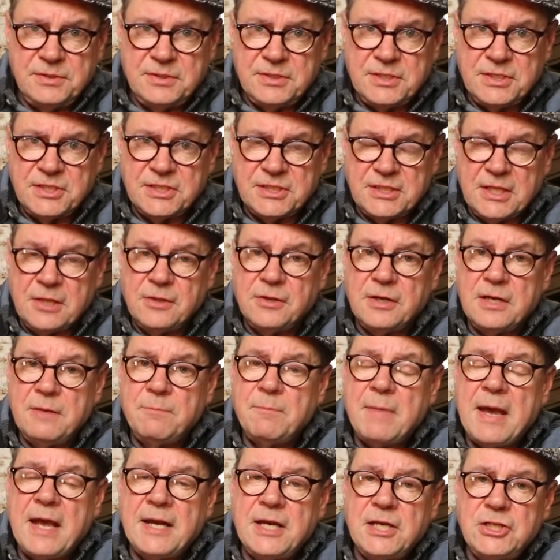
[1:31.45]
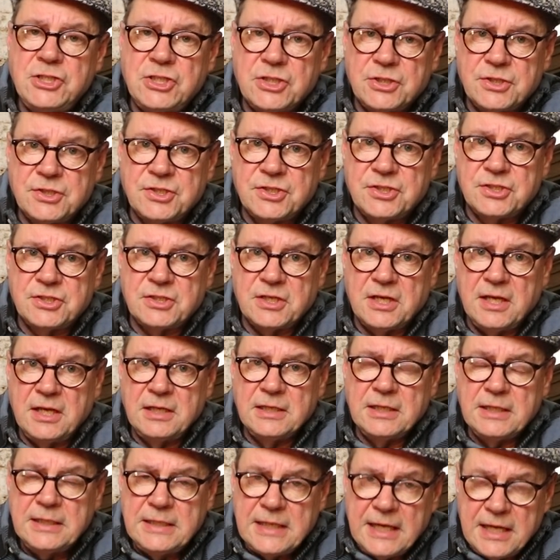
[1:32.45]
distillery managers
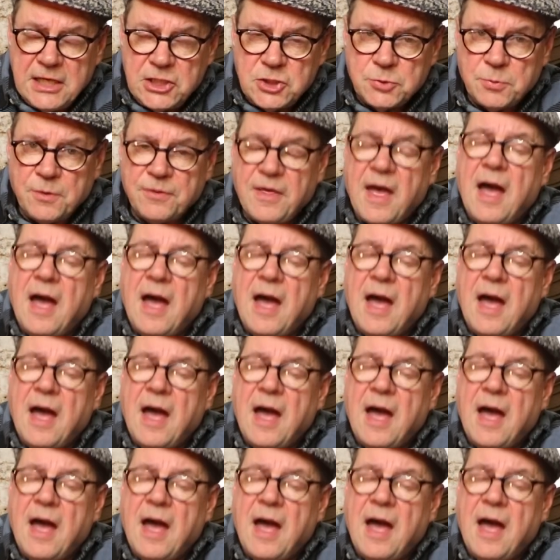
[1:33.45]
engage with,